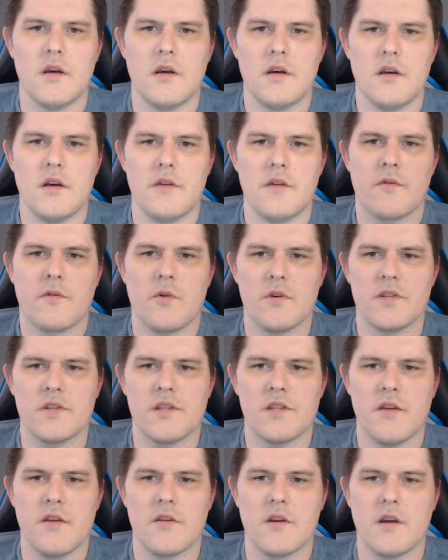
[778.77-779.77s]
of course,
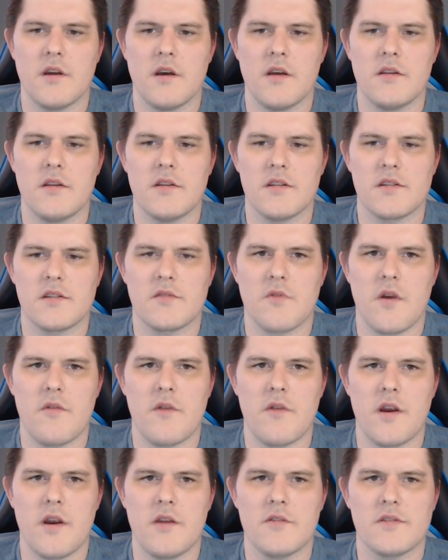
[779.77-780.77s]
now that this is great
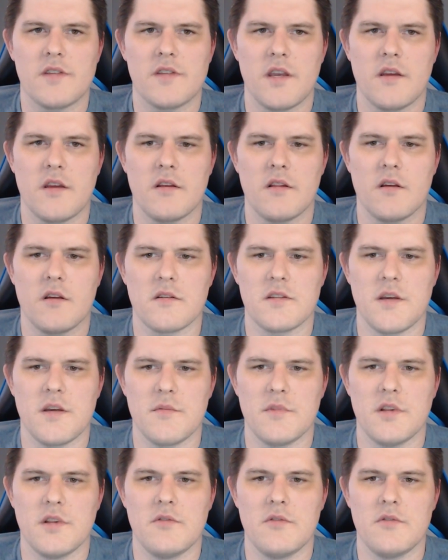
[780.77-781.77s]
radio, it's taking a long time
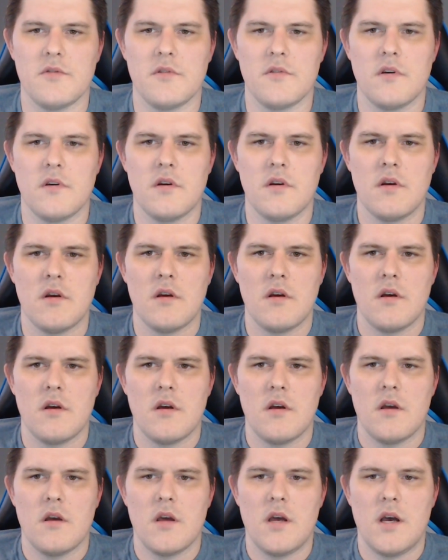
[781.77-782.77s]
to
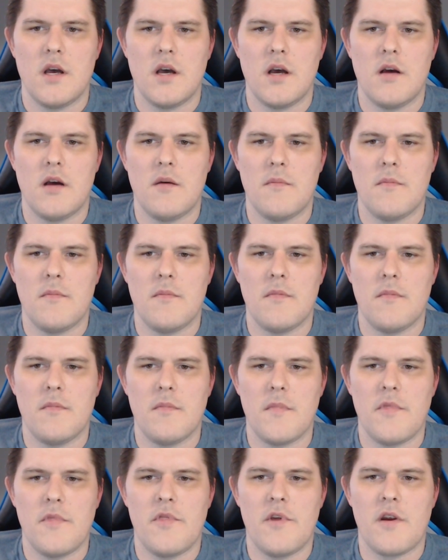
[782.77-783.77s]
load.
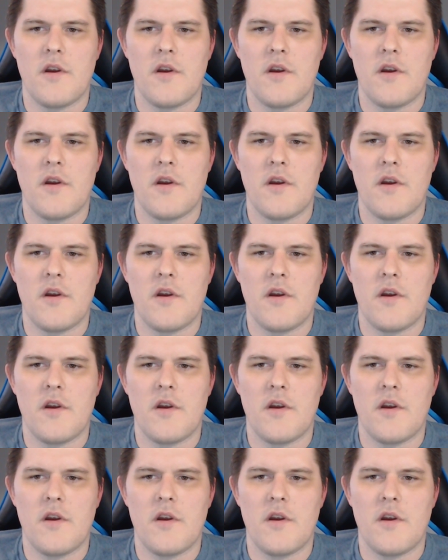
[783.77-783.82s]
They're